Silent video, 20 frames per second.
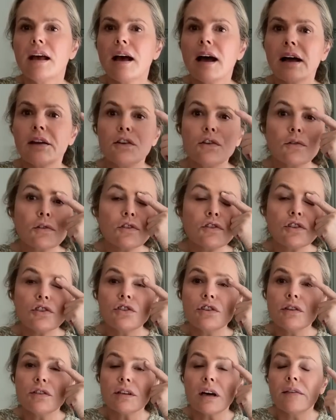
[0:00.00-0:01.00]
And you can just
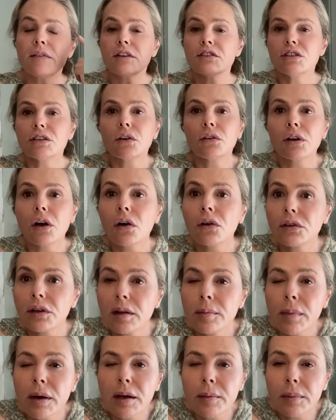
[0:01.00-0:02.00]
use it. I've actually got it on at the
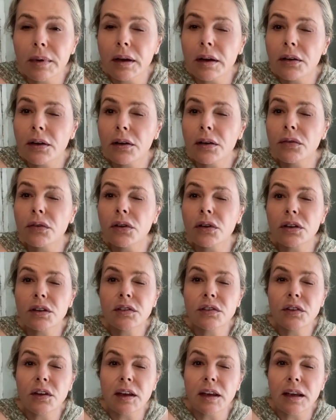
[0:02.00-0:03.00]
moment. I don't know if you can
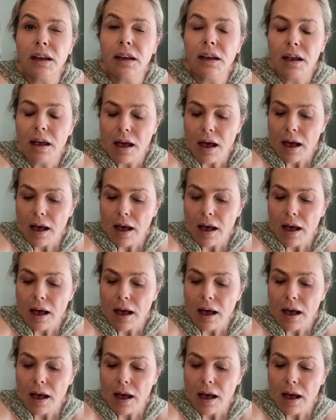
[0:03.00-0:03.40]
see.